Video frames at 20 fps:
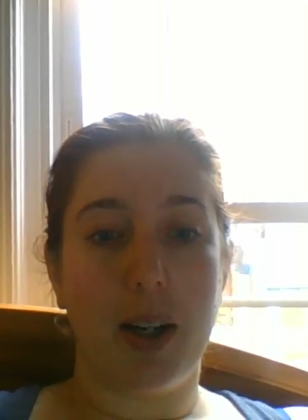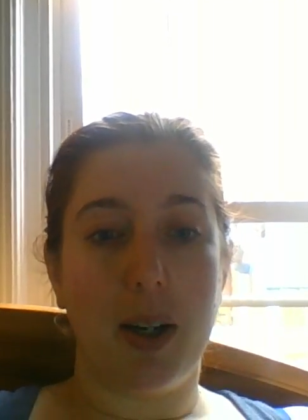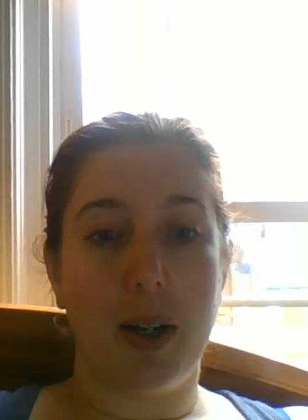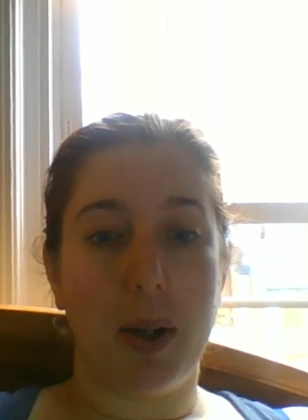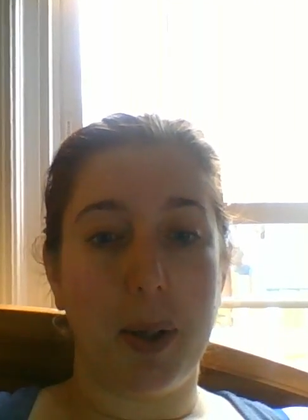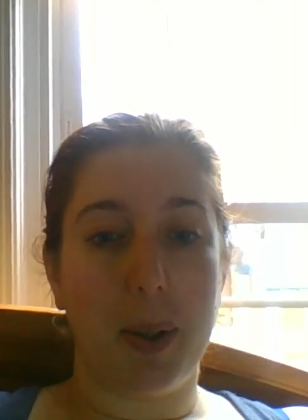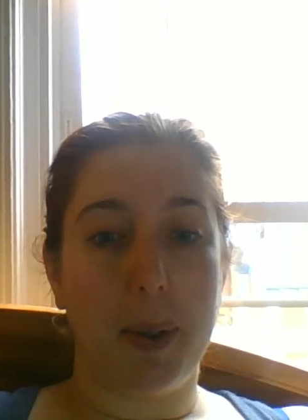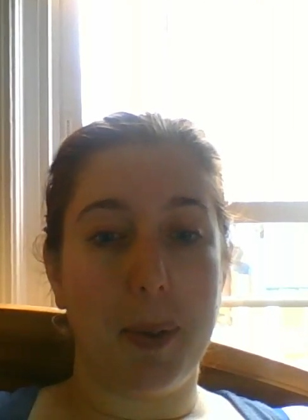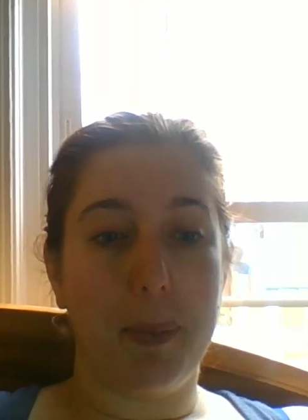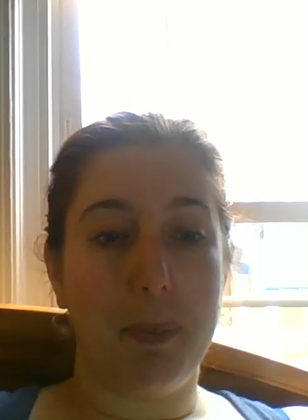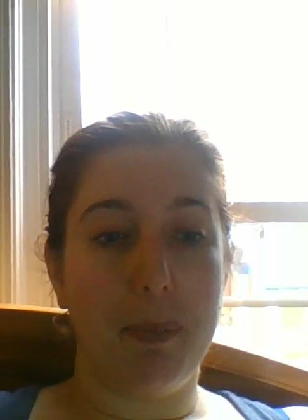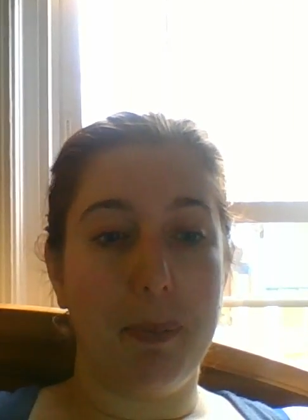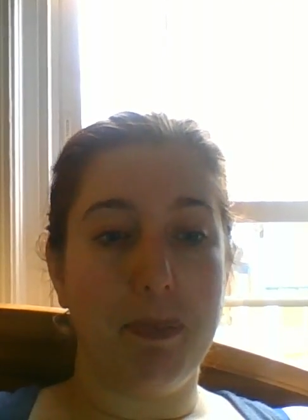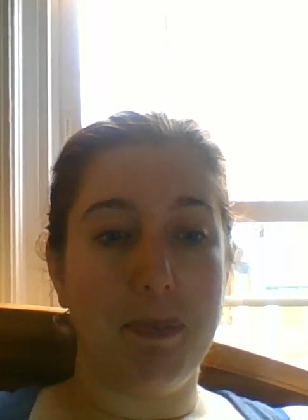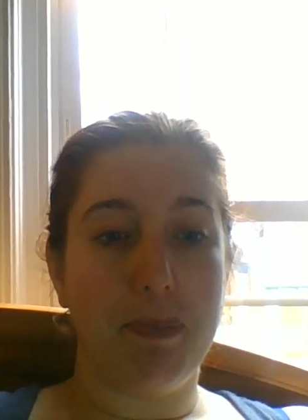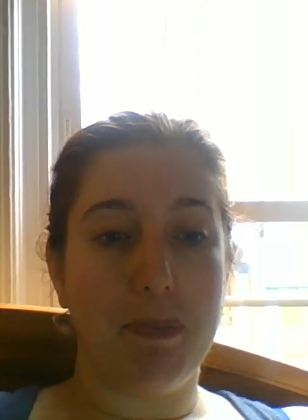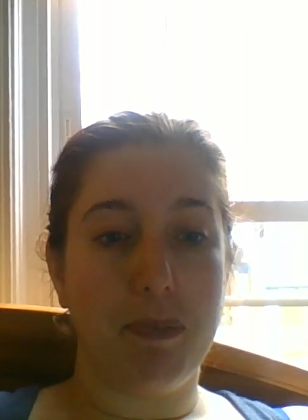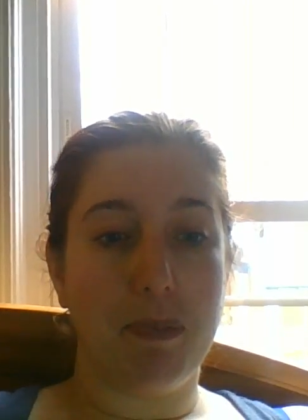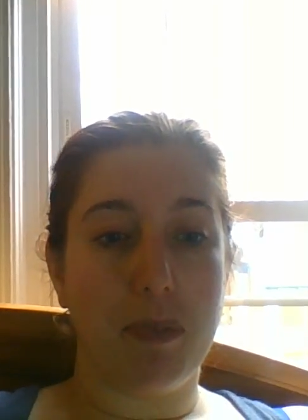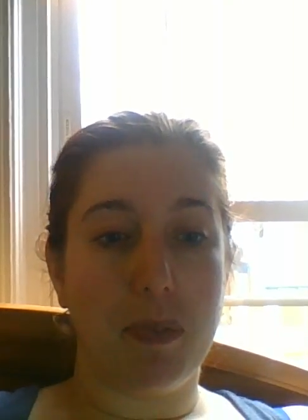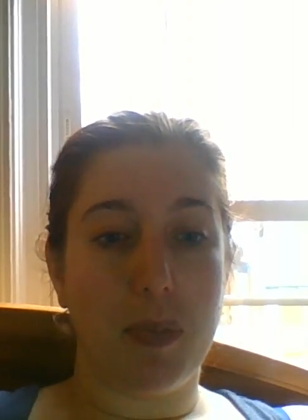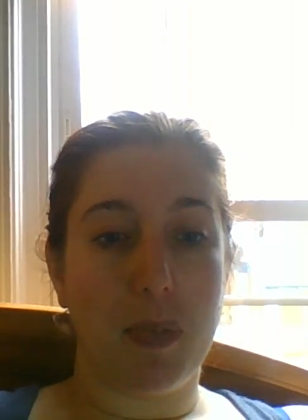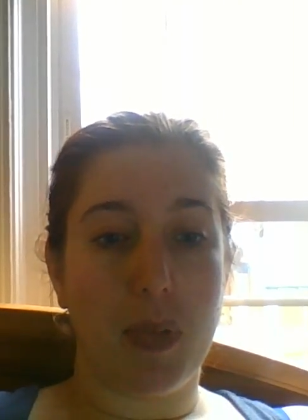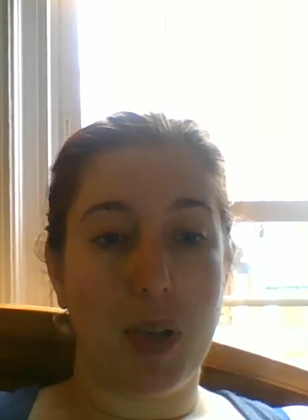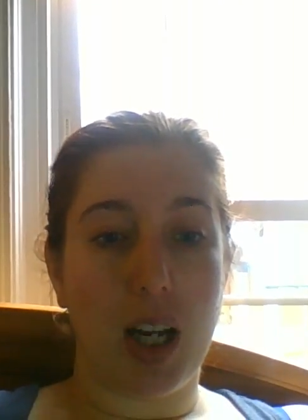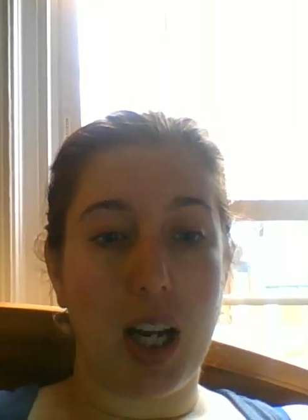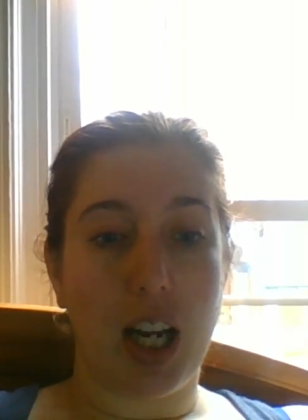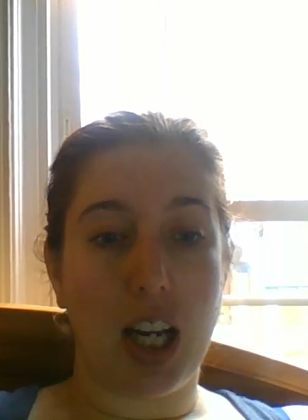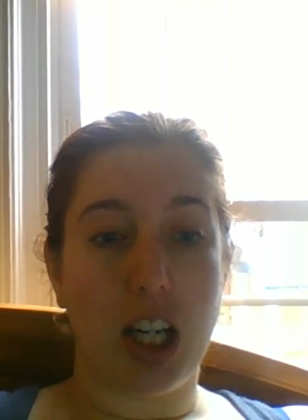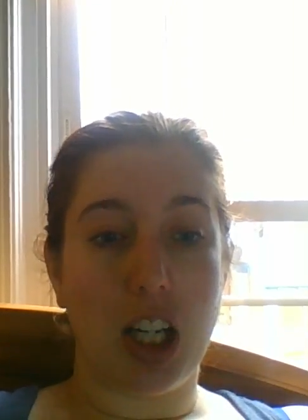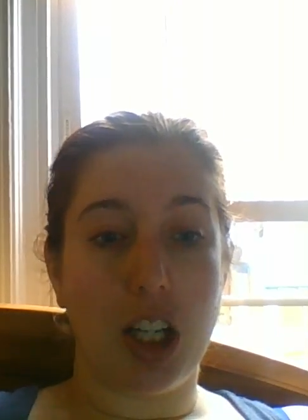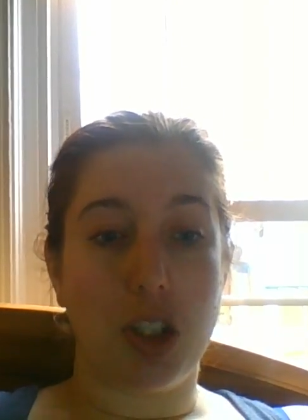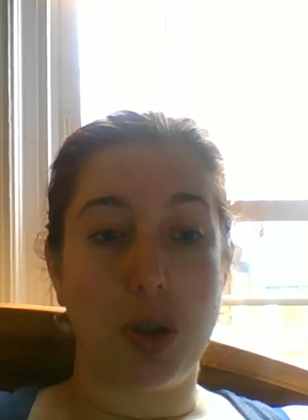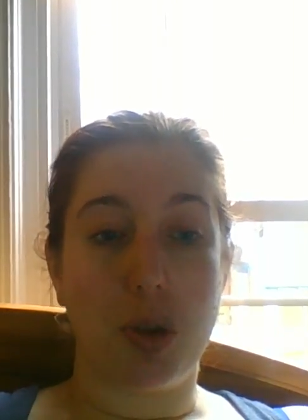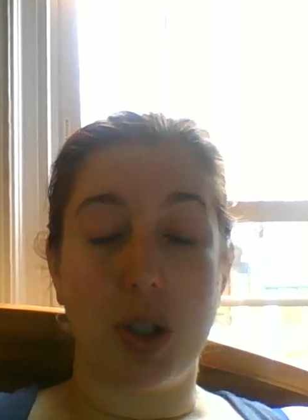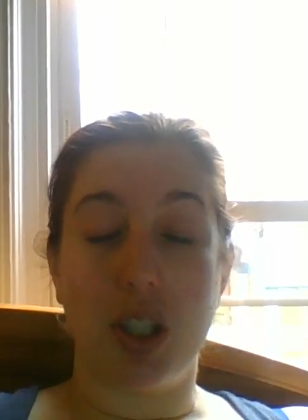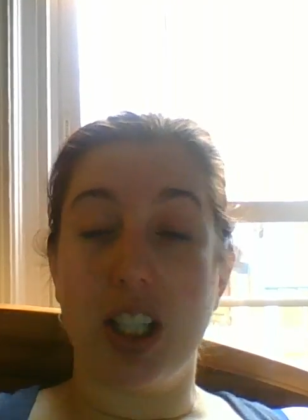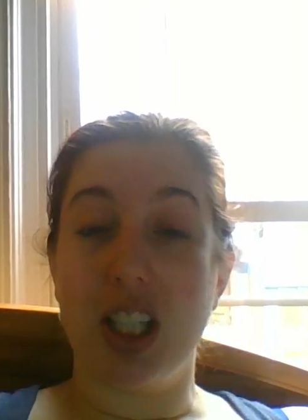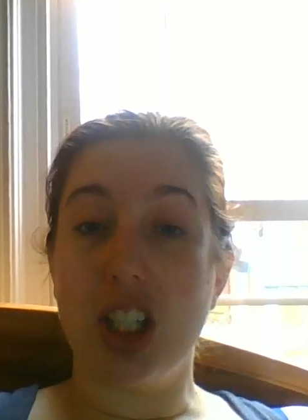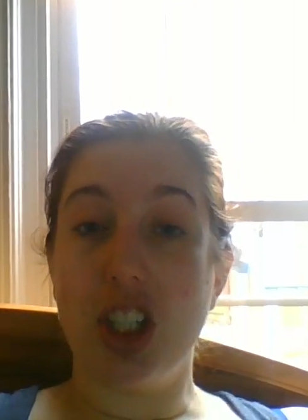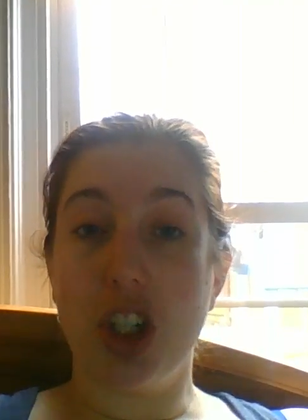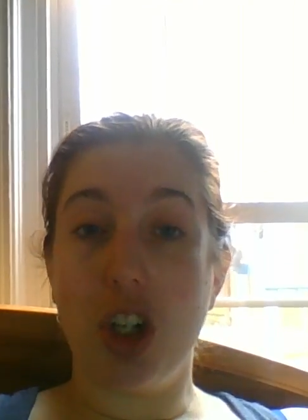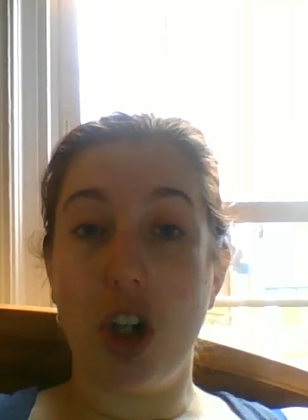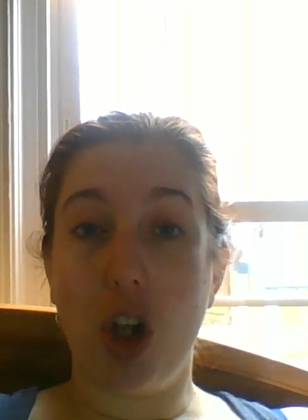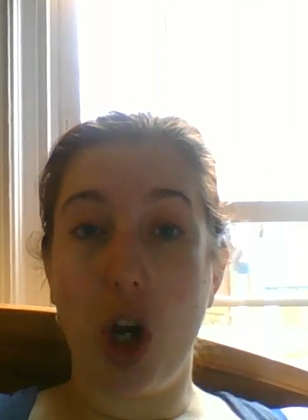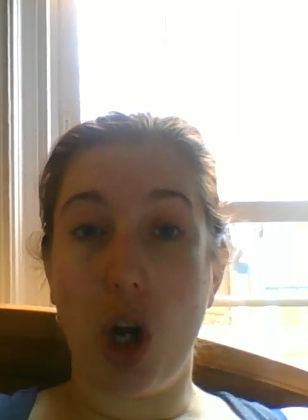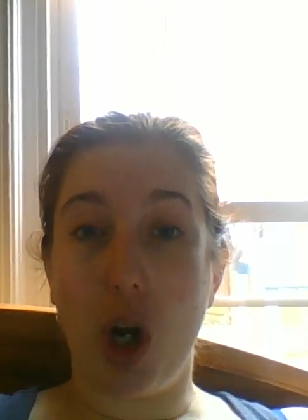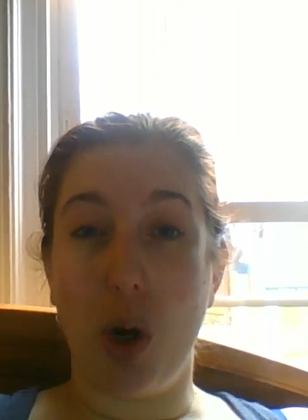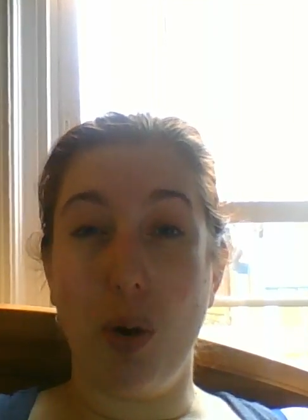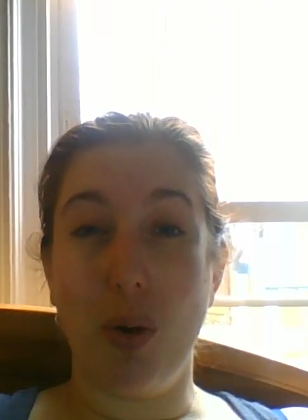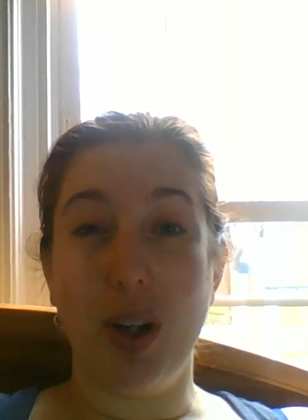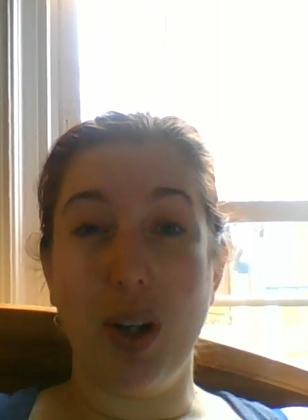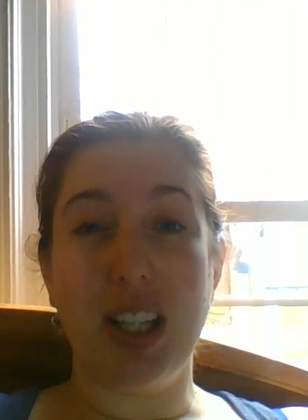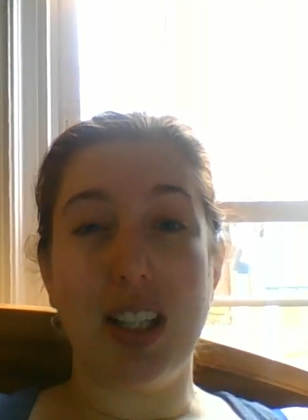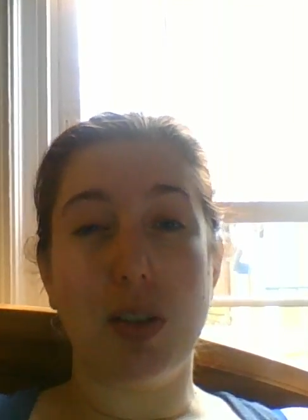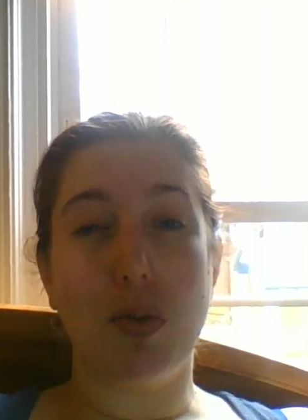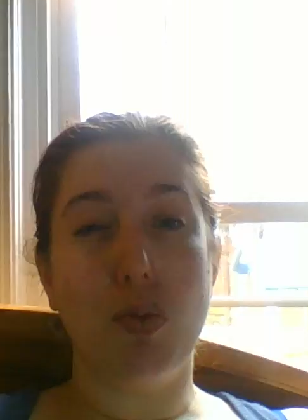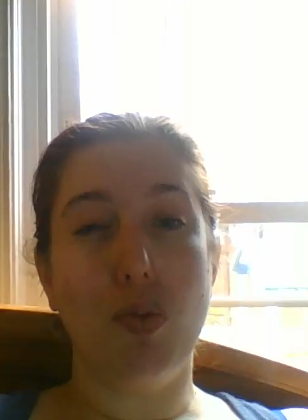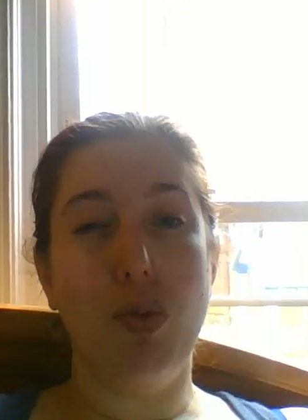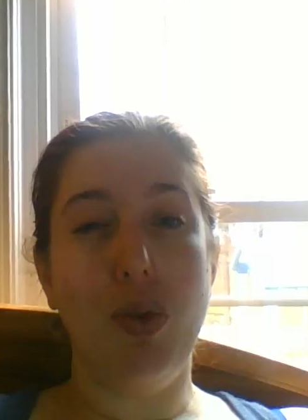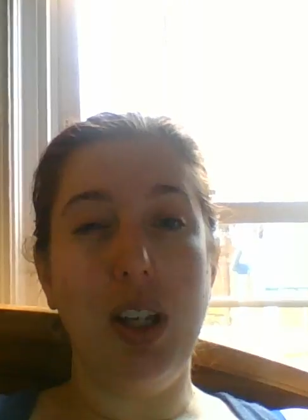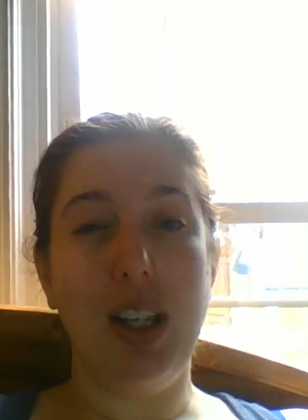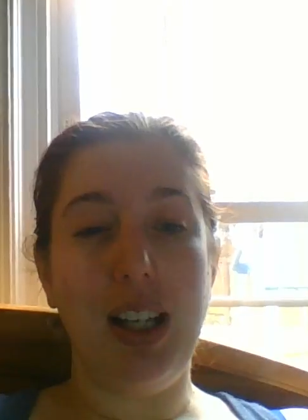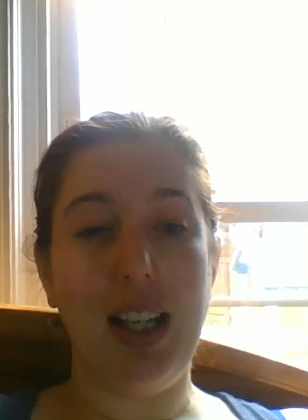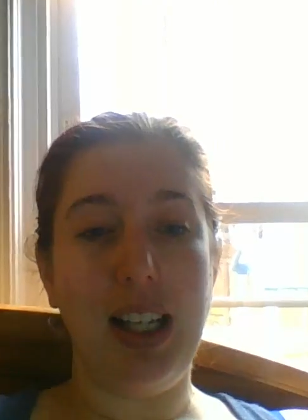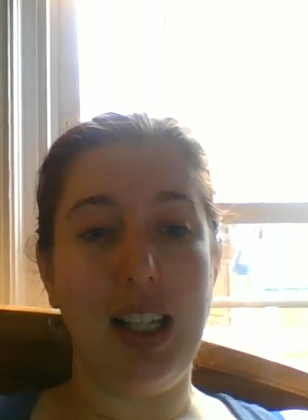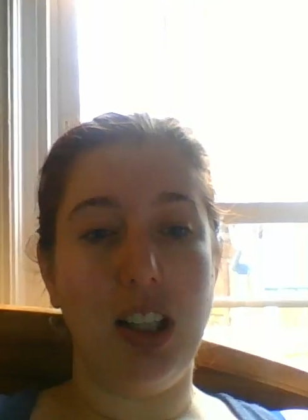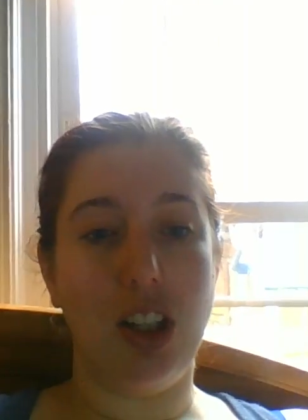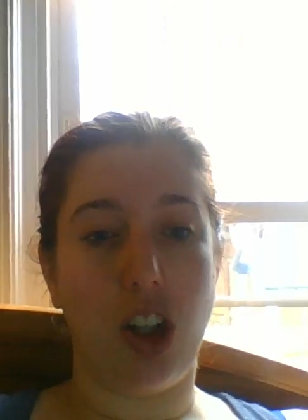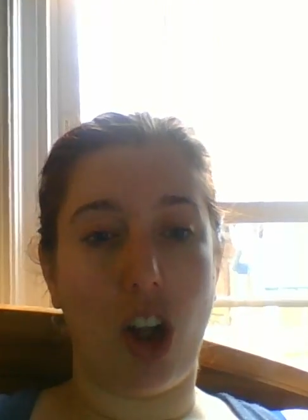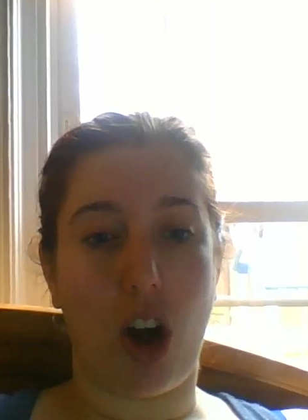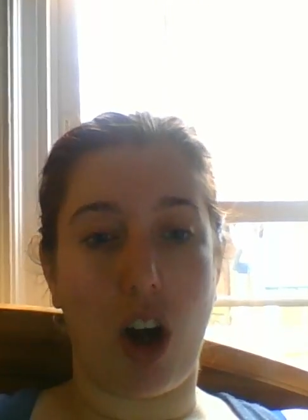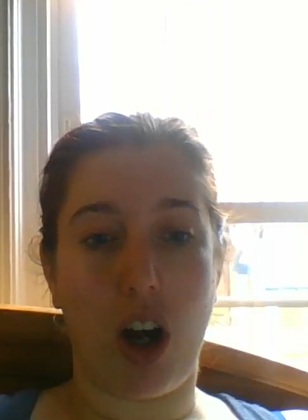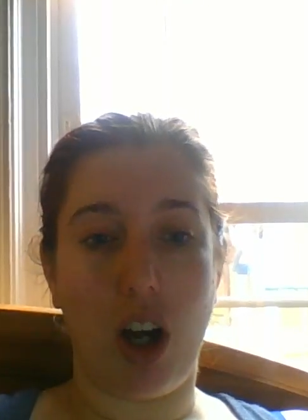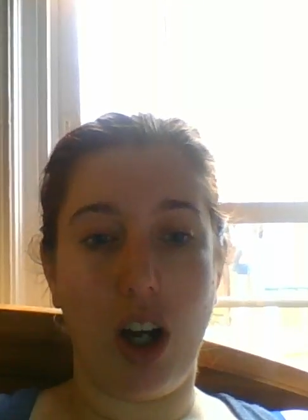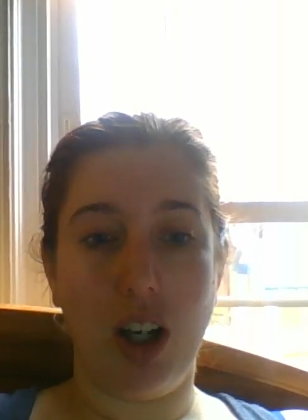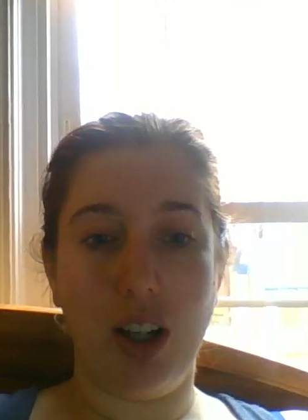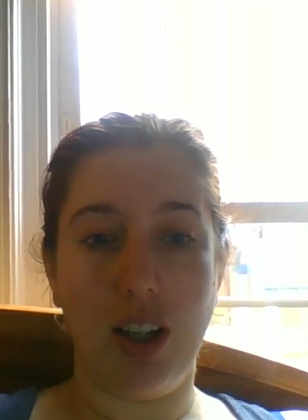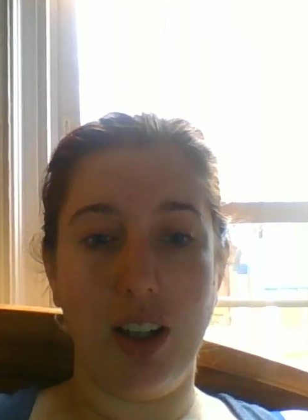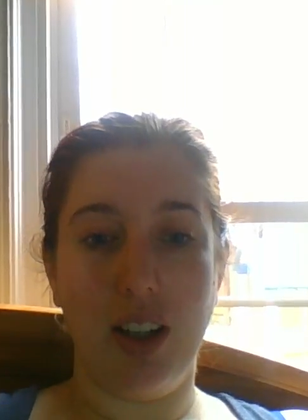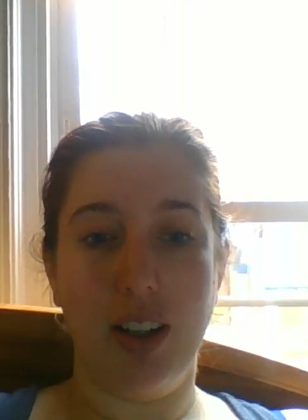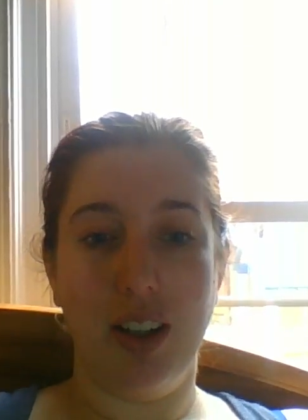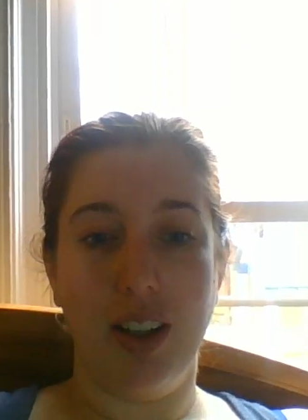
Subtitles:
Um, and a traditional ode is really long.